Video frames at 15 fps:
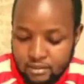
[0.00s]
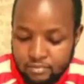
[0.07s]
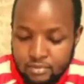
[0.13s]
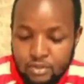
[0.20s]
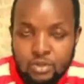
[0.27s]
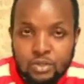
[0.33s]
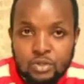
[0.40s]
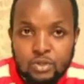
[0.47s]

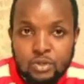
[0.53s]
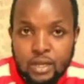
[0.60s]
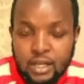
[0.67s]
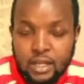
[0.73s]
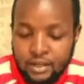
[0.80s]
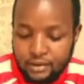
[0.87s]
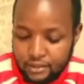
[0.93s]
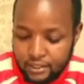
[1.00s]
Between do
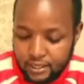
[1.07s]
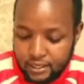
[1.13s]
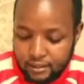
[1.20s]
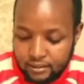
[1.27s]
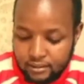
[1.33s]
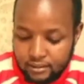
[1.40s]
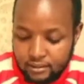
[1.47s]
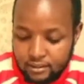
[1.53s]
and re,
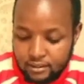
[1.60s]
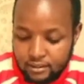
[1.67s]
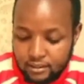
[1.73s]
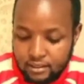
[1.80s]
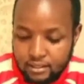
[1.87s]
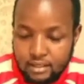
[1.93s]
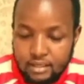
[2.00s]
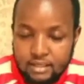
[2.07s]

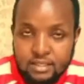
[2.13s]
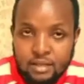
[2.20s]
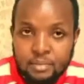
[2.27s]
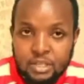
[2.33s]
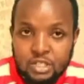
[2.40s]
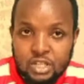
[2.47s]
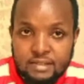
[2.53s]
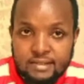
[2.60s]
it's a
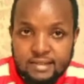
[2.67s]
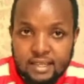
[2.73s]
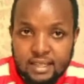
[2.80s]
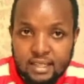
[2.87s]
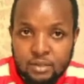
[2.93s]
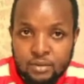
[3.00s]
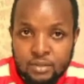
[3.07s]
major second